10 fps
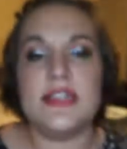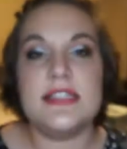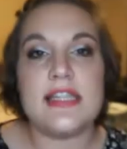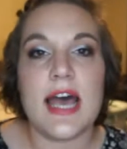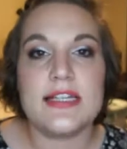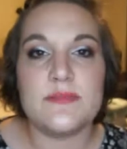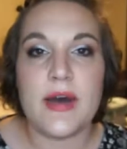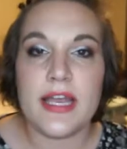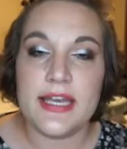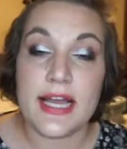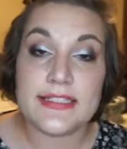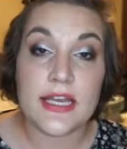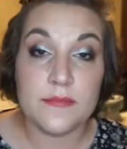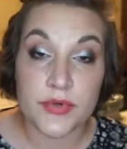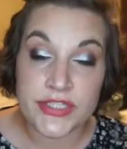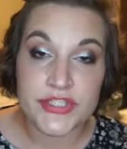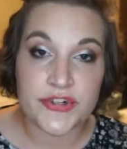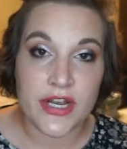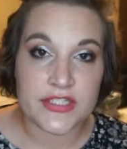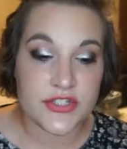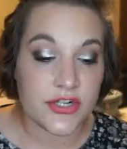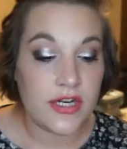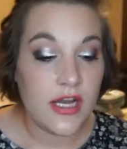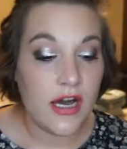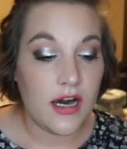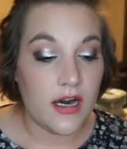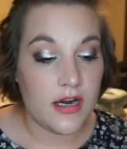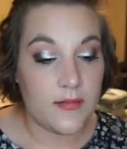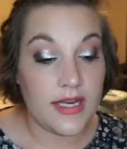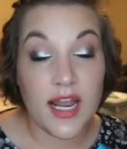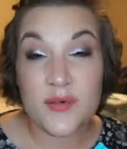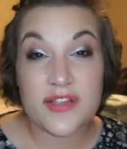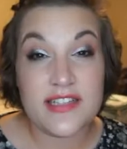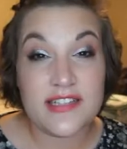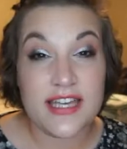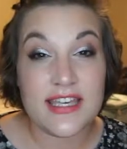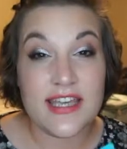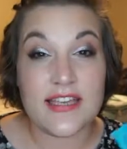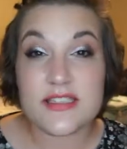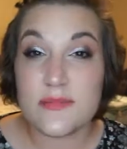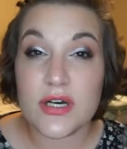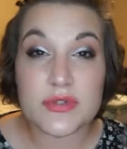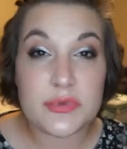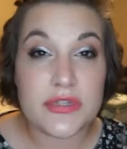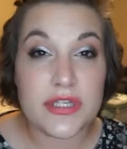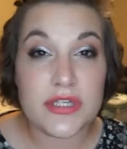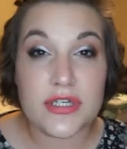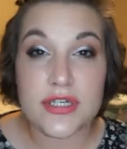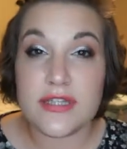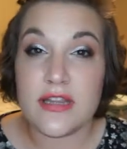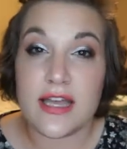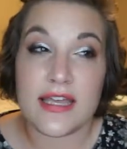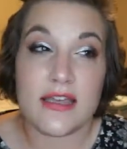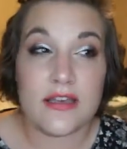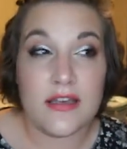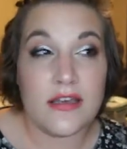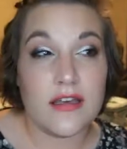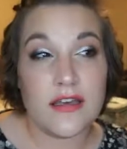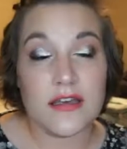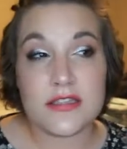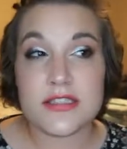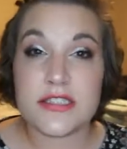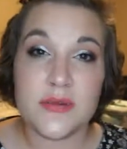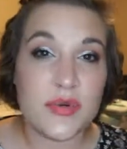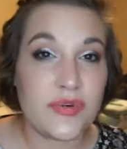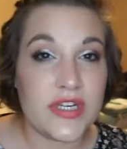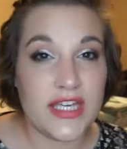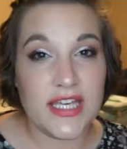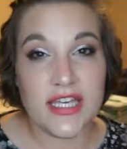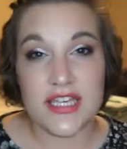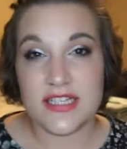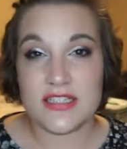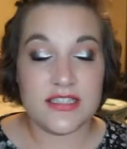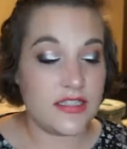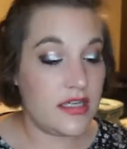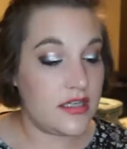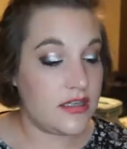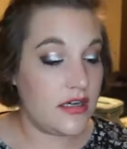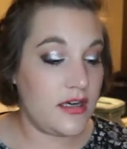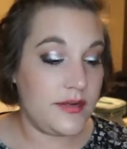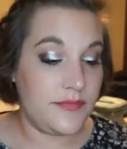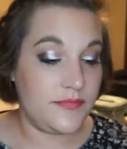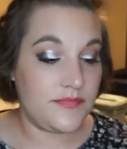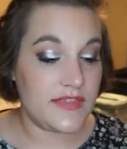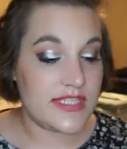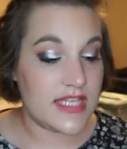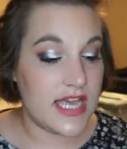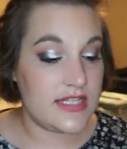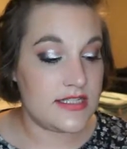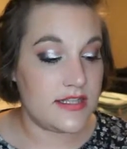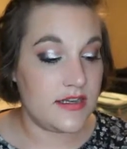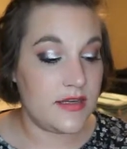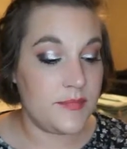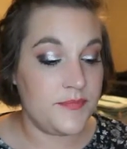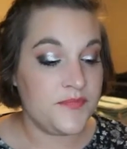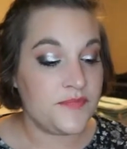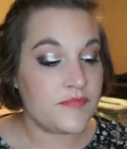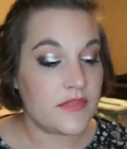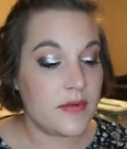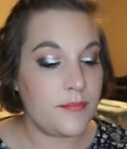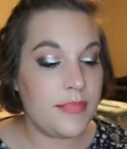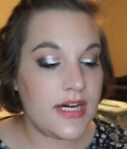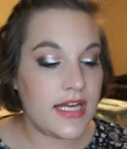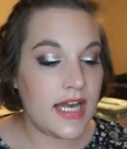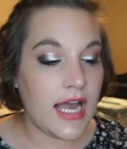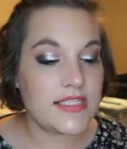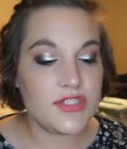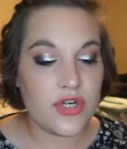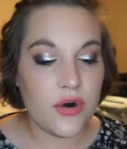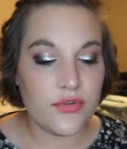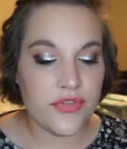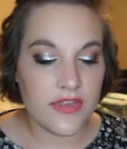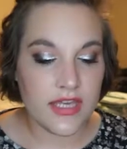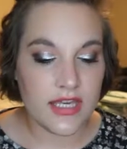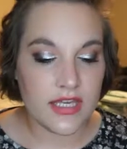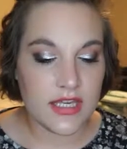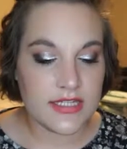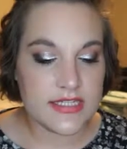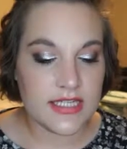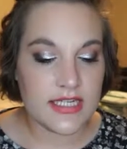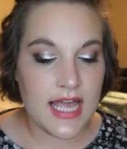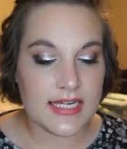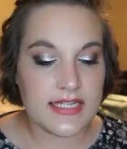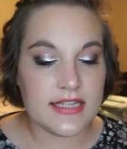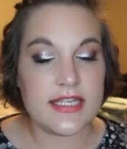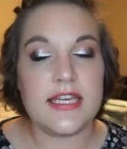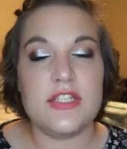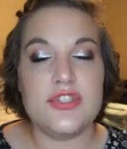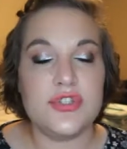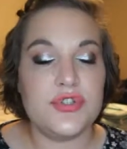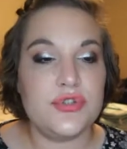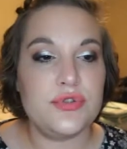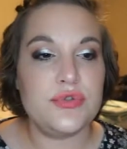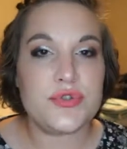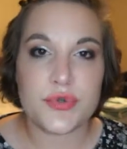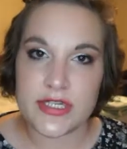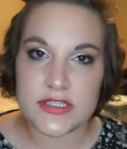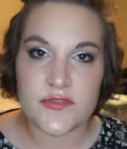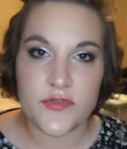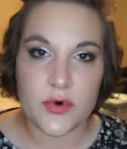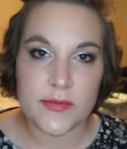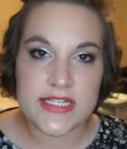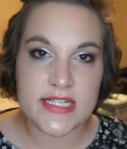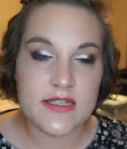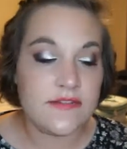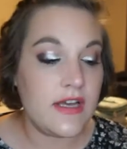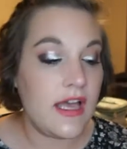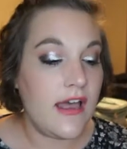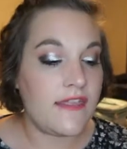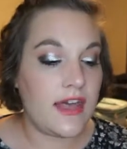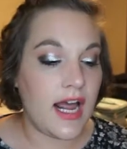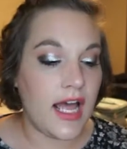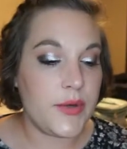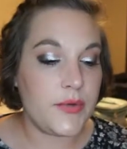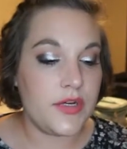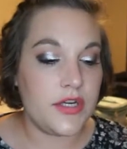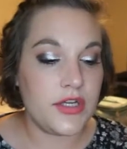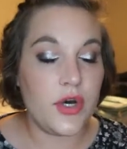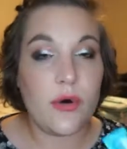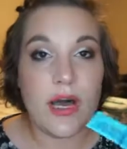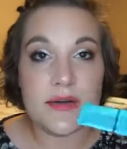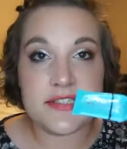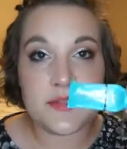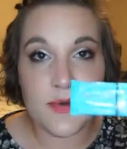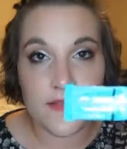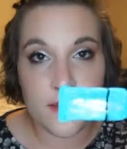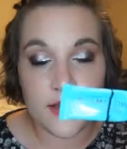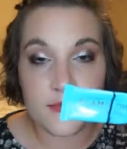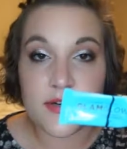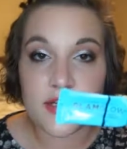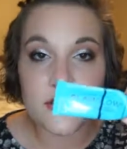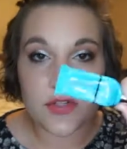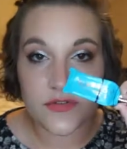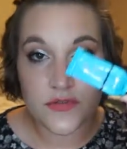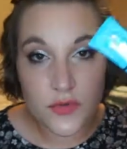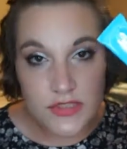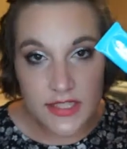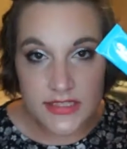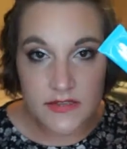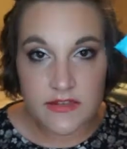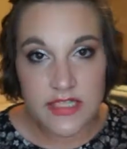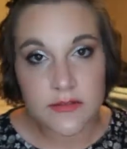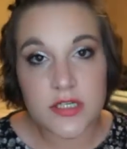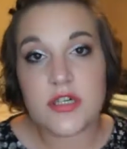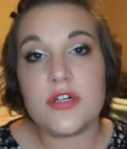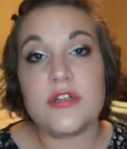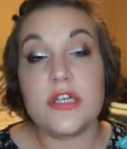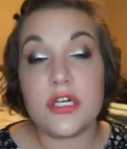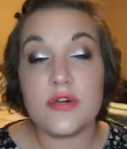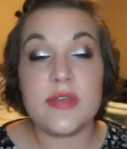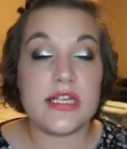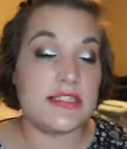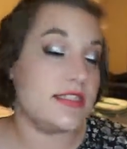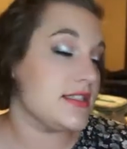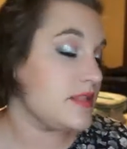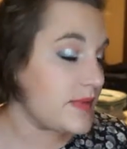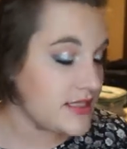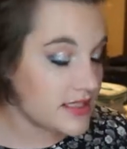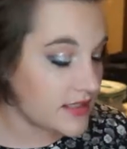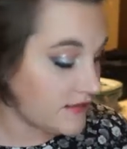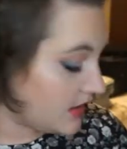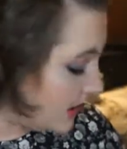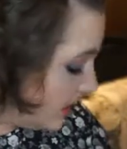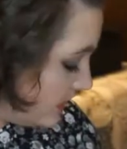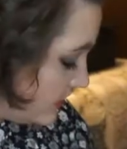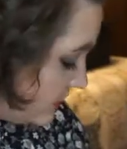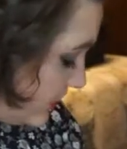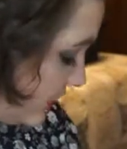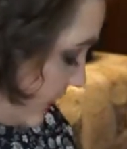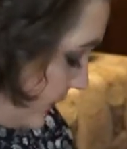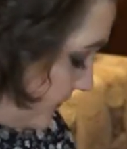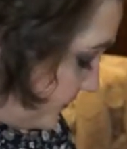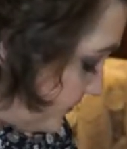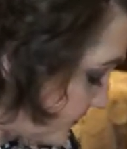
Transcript: this as my nighttime moisturizer. And I really like it. It smells really good, like summery scent. But I don't think it did anything too transformative that I would go out and spend the big bucks on a full size of Glam Glow because that's expensive. So